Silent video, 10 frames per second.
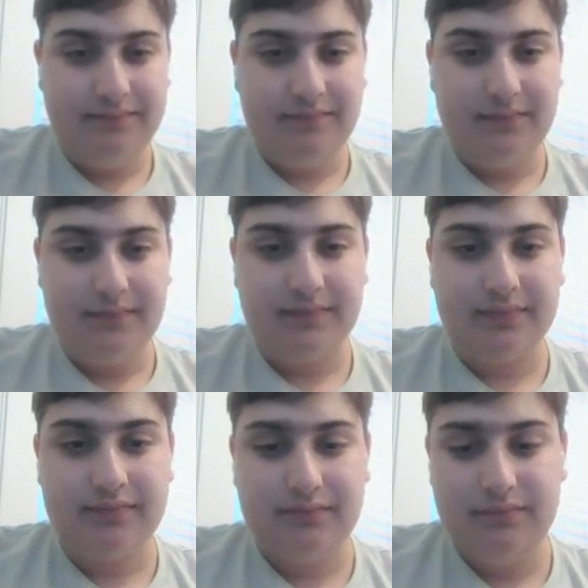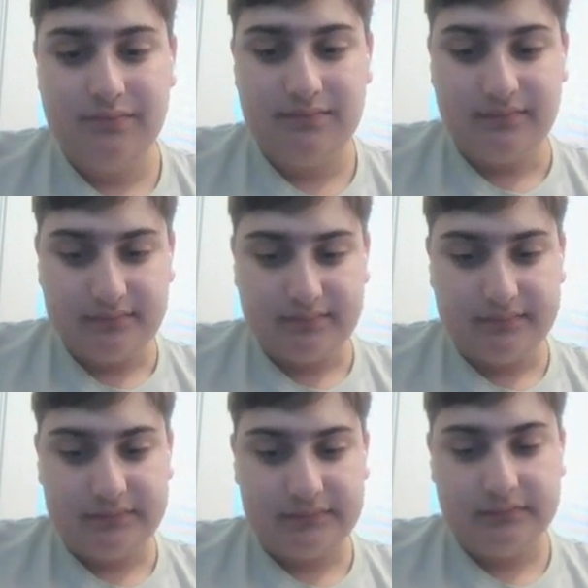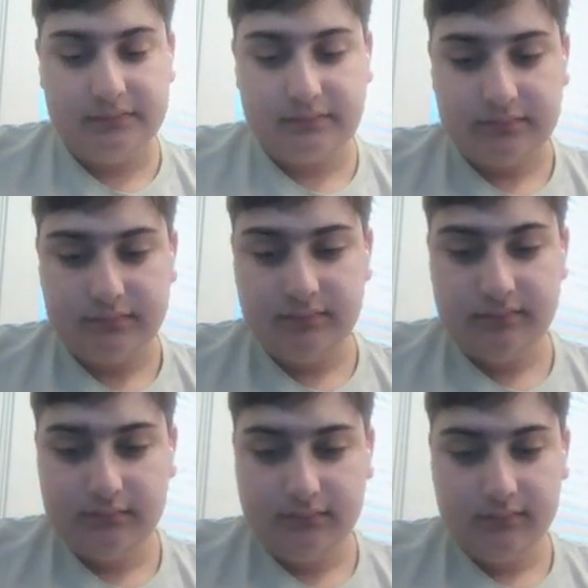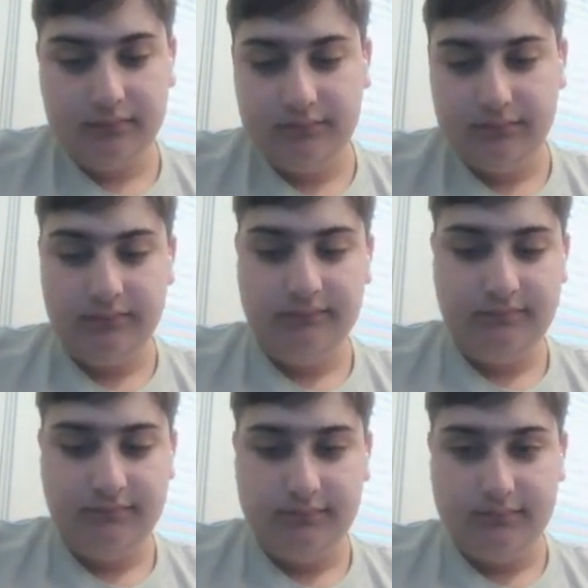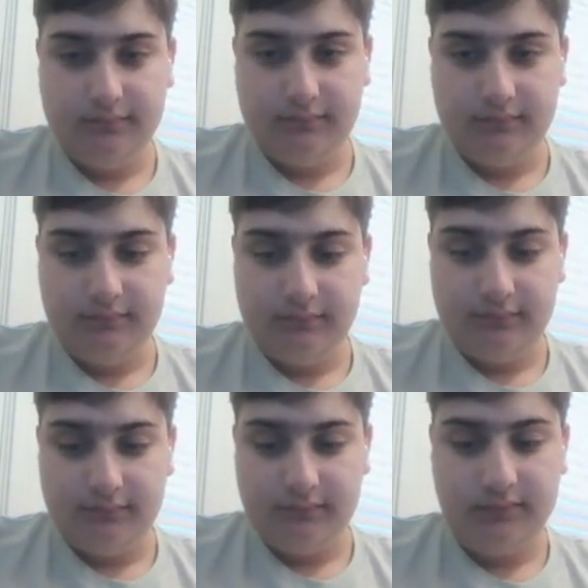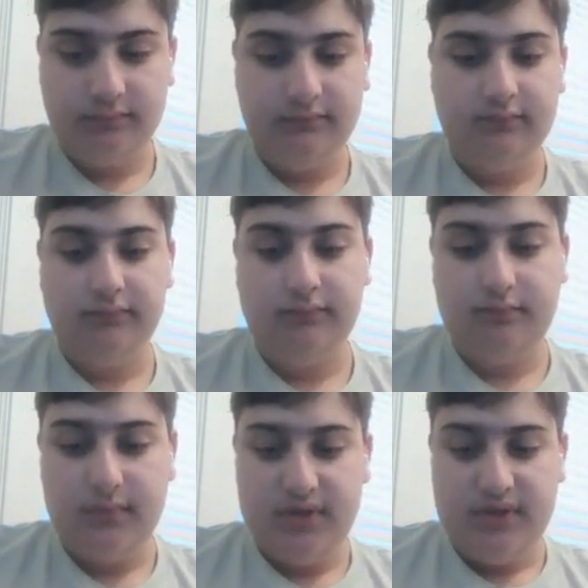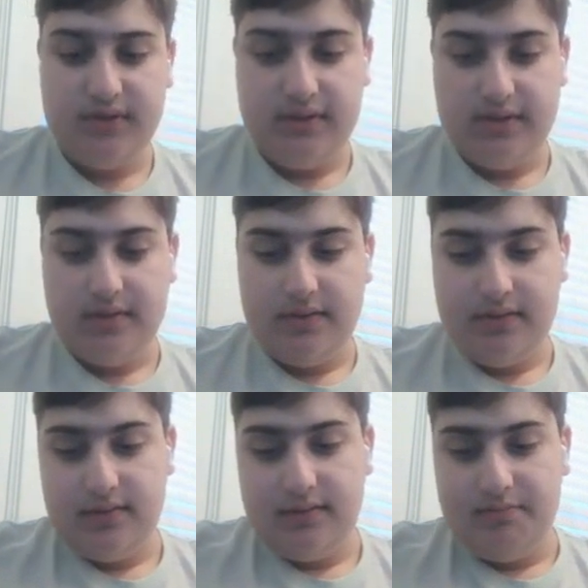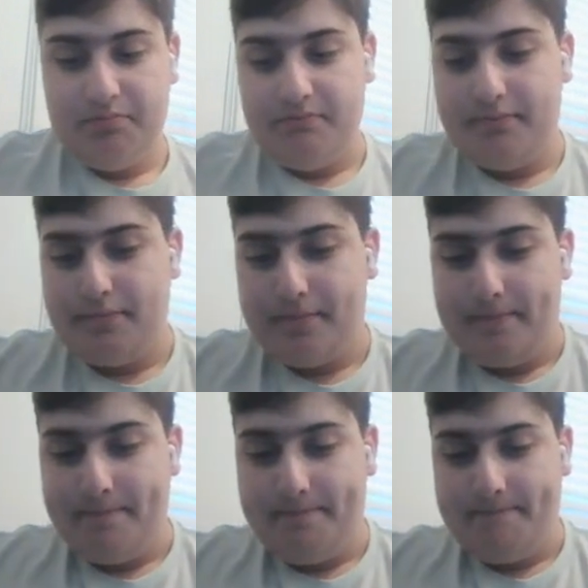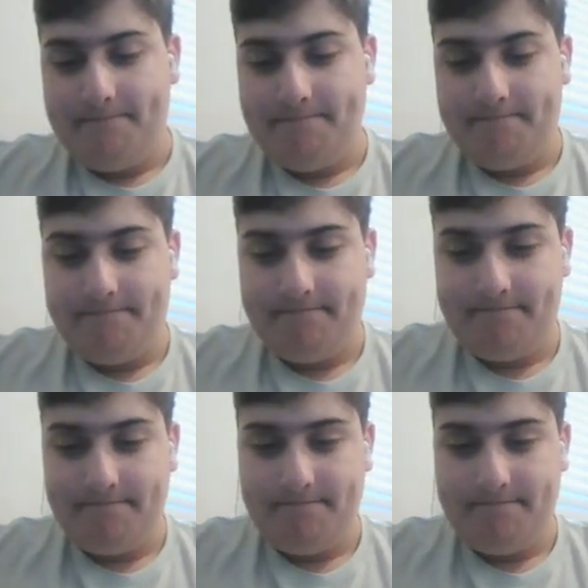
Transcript: This person isn't speaking.